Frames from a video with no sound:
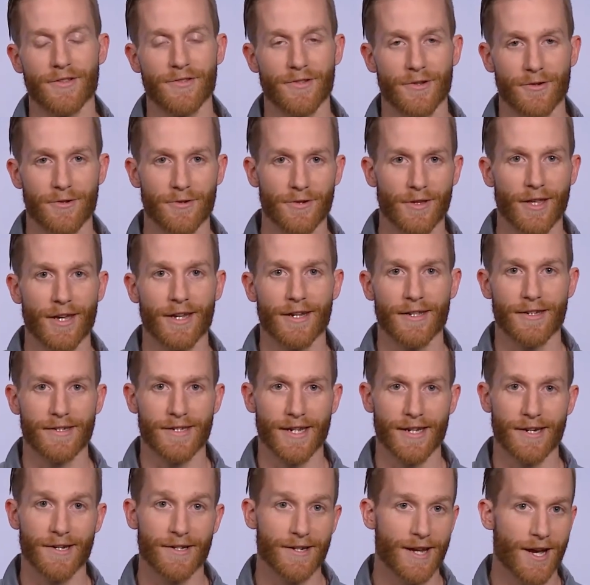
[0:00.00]
So I do a lot of
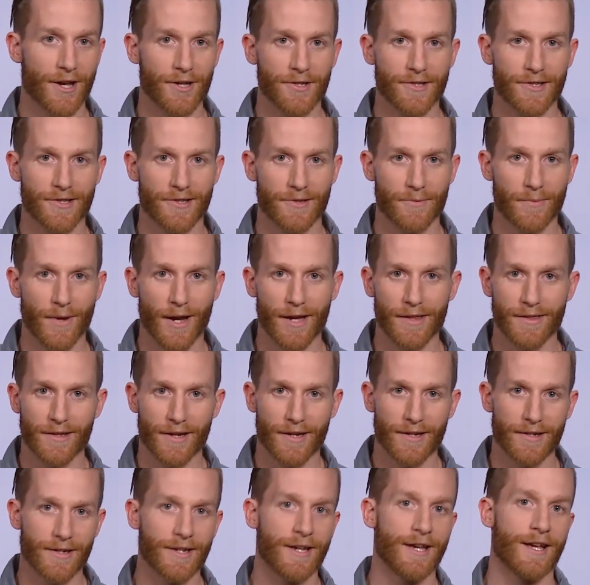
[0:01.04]
data analysis in
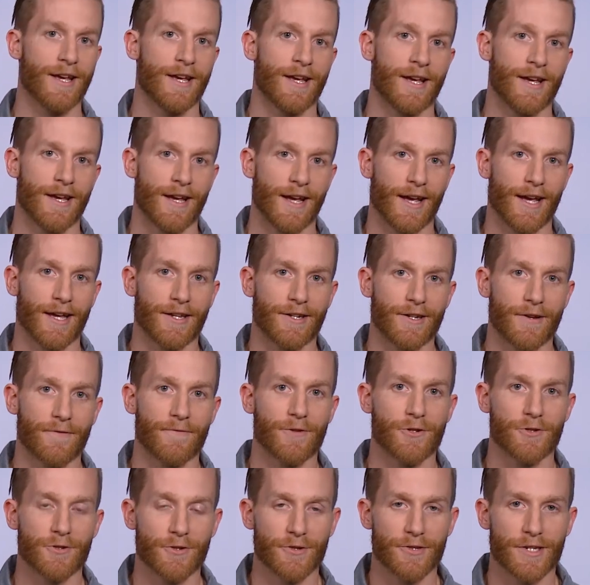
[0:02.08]
Python and
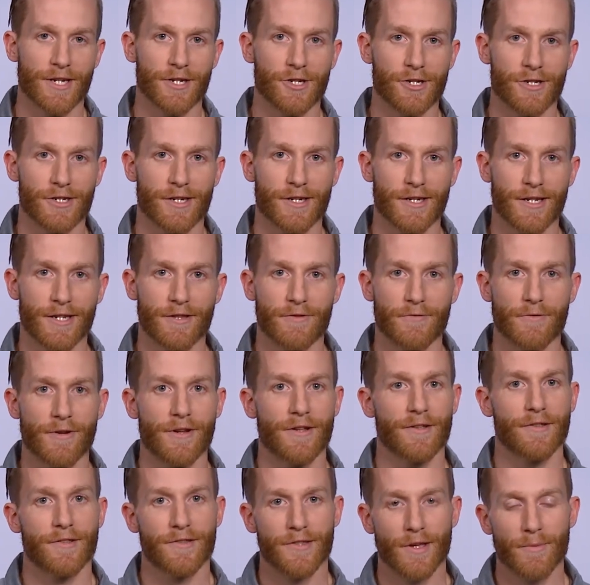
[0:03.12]
visualization in
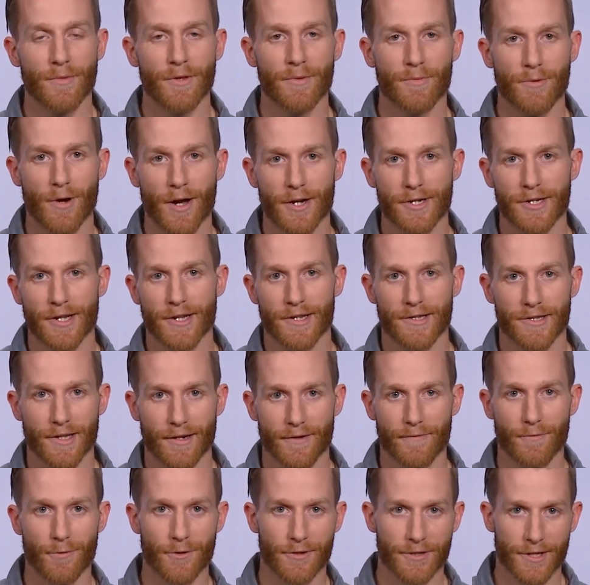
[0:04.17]
D3. Some of the projects that
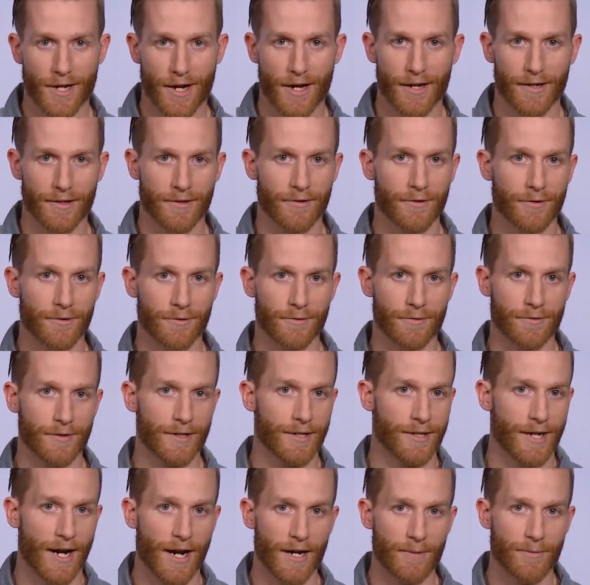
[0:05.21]
I've worked on include
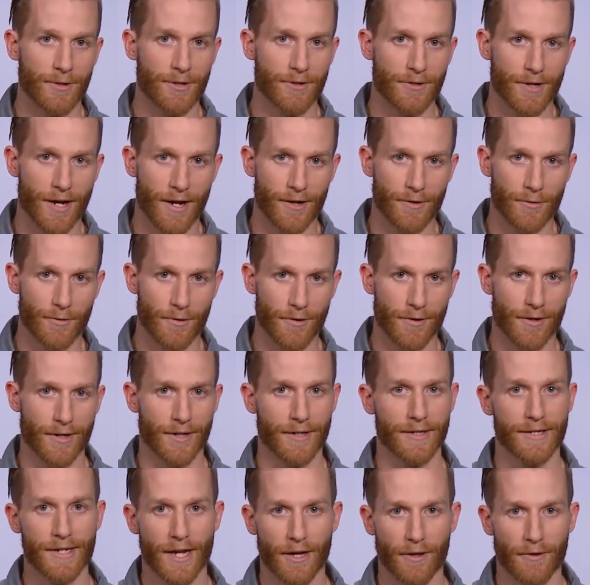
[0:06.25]
hedonometer.org
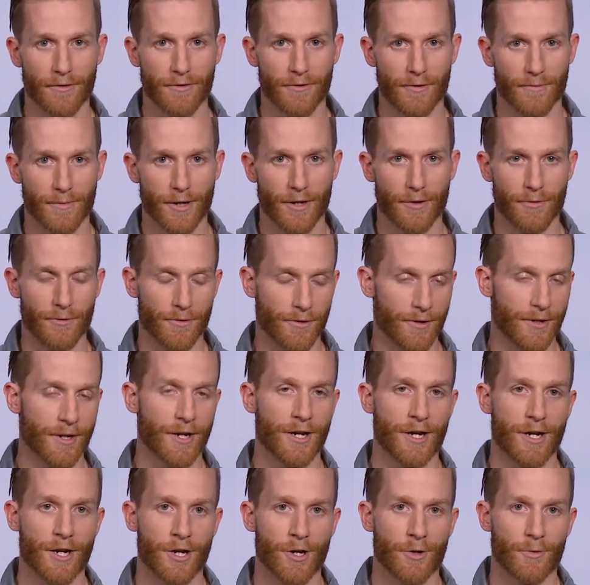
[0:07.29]
and teletherm.org,
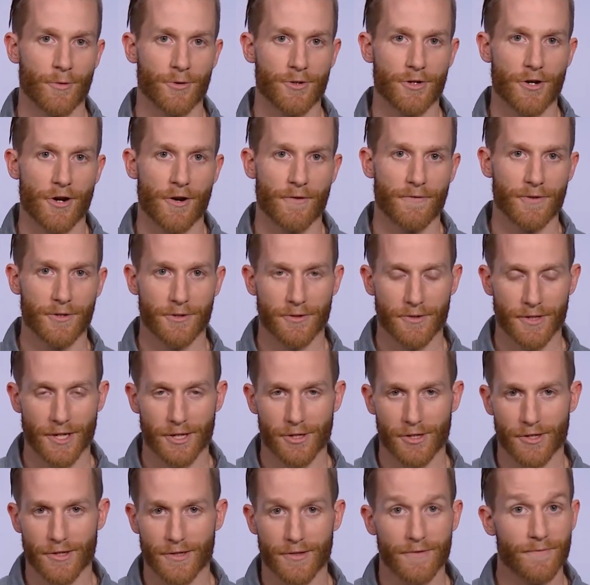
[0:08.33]
which are
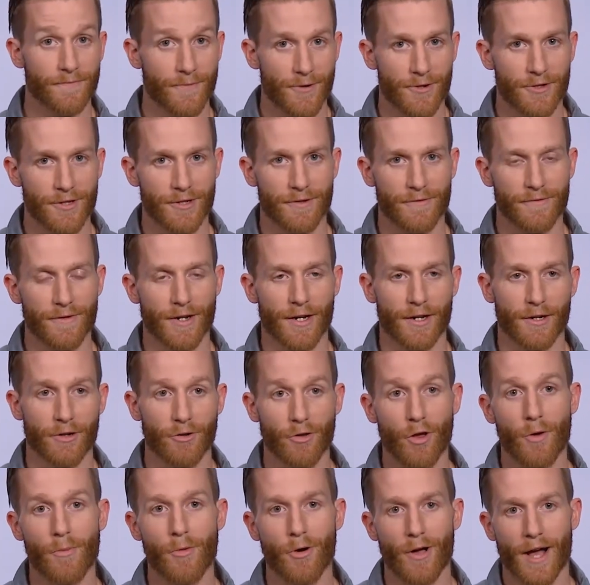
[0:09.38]
visualizations first of
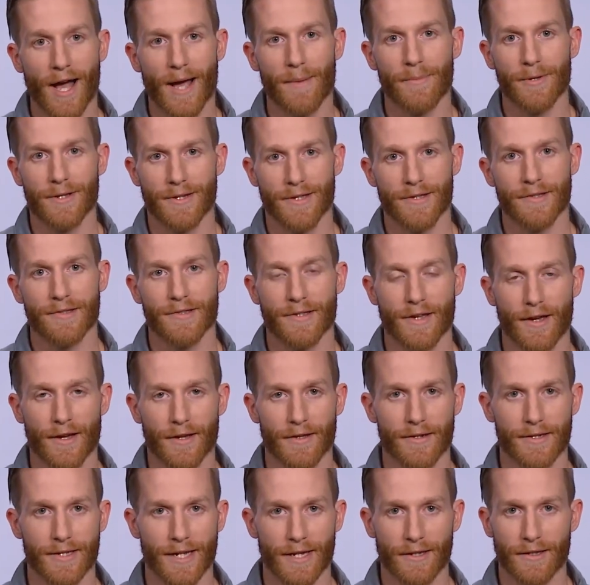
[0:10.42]
global happiness,
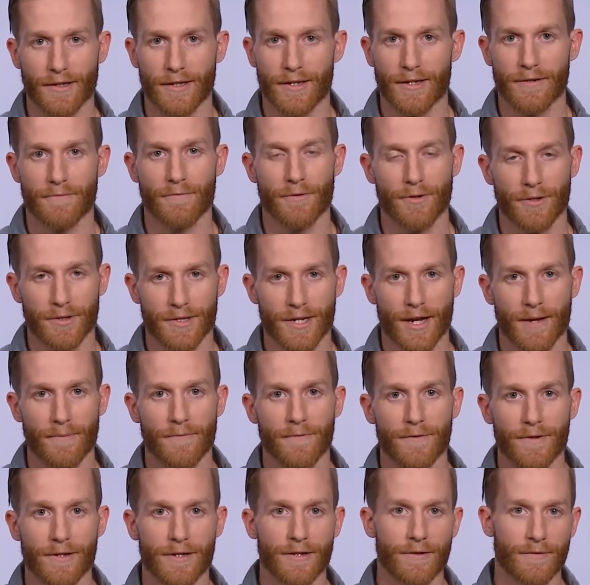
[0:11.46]
daily real-time
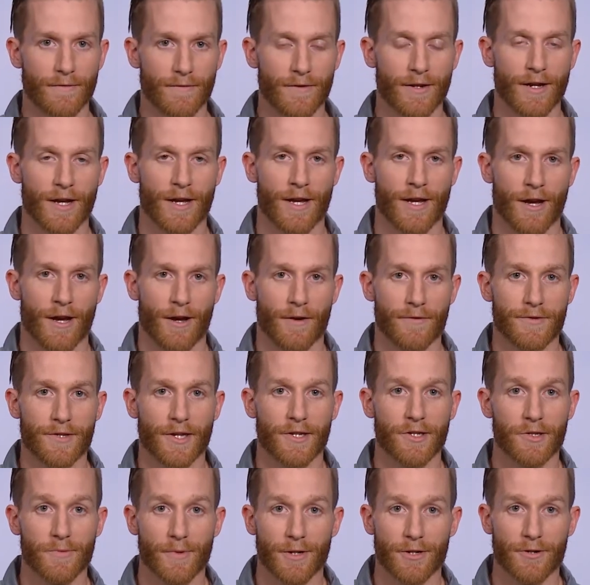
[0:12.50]
feed of
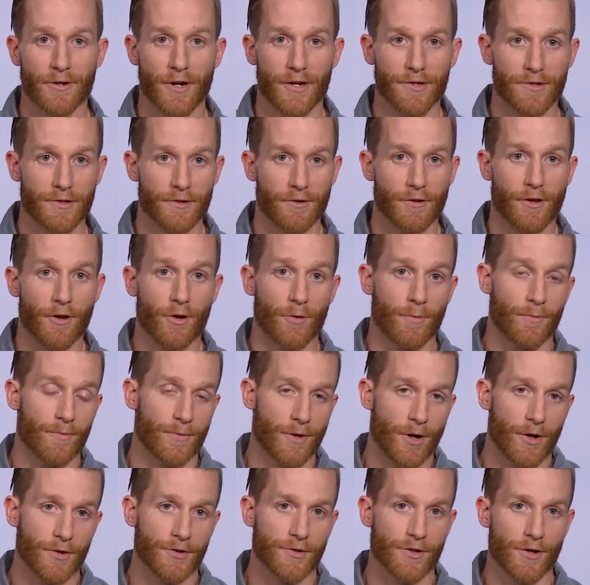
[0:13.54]
sentiment across the globe, and
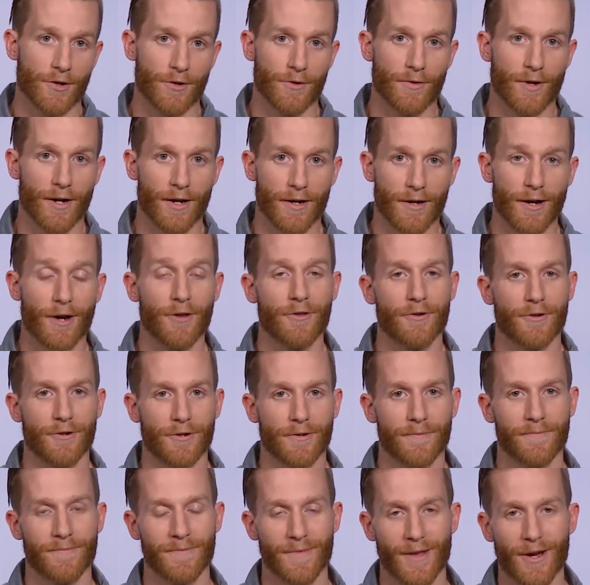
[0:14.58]
also
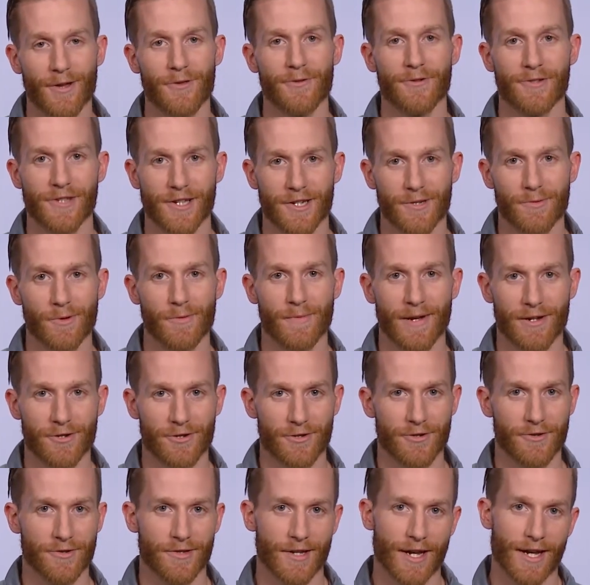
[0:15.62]
other sentiment
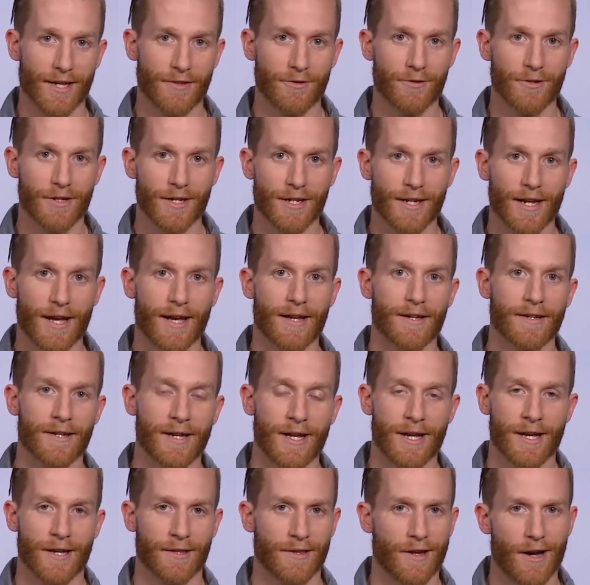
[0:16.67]
measures, and looking at
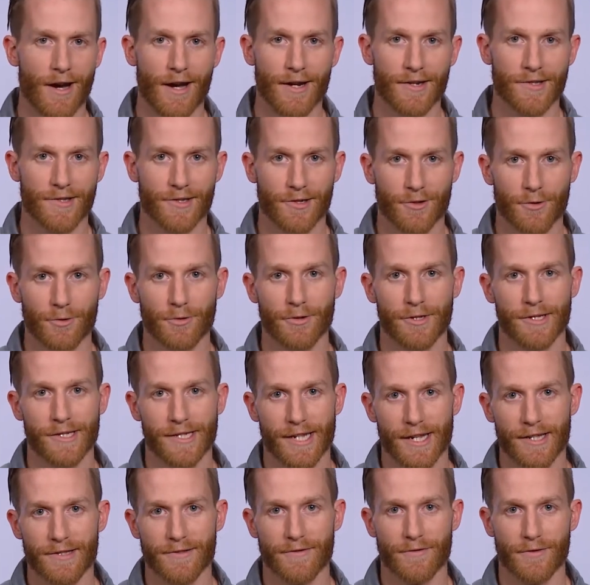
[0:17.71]
the hottest and coldest
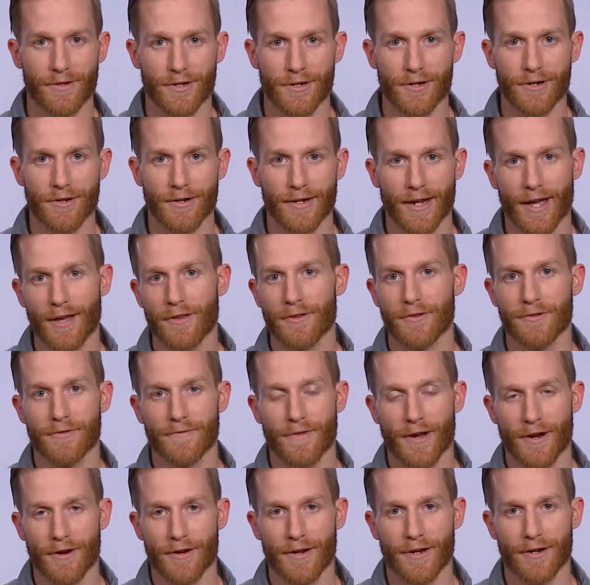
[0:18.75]
days of the year and how those
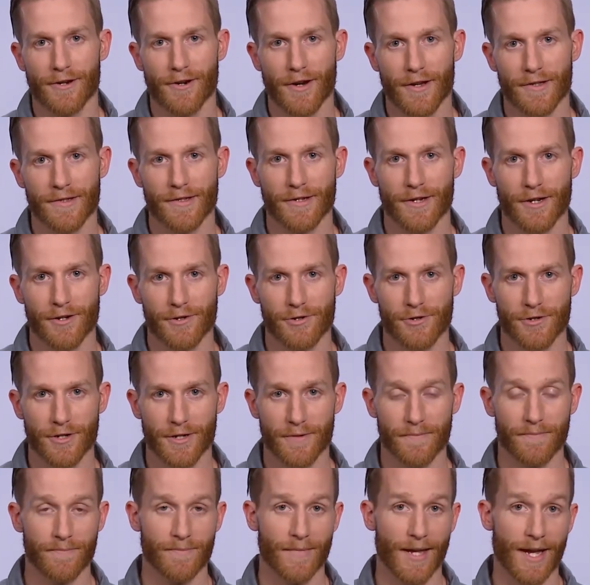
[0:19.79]
vary across the
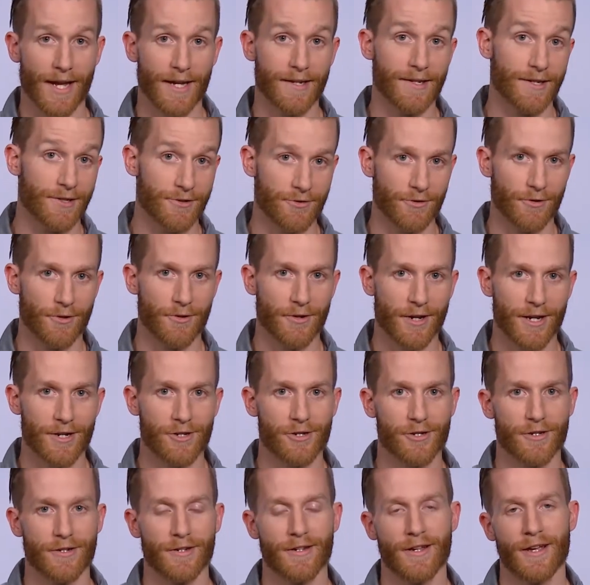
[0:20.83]
country and in your
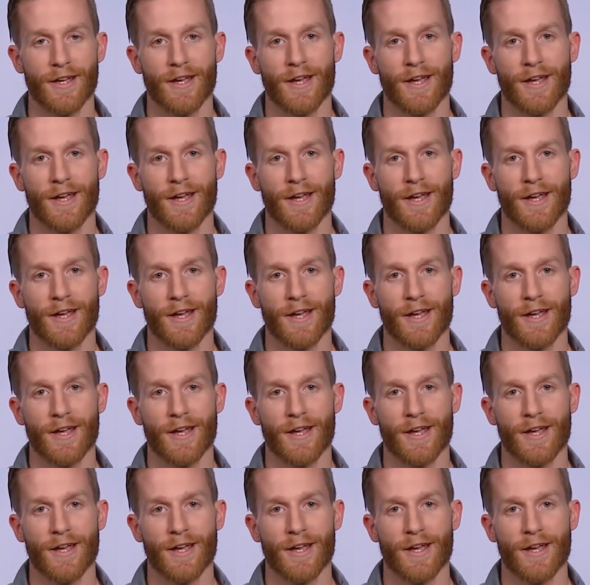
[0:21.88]
location.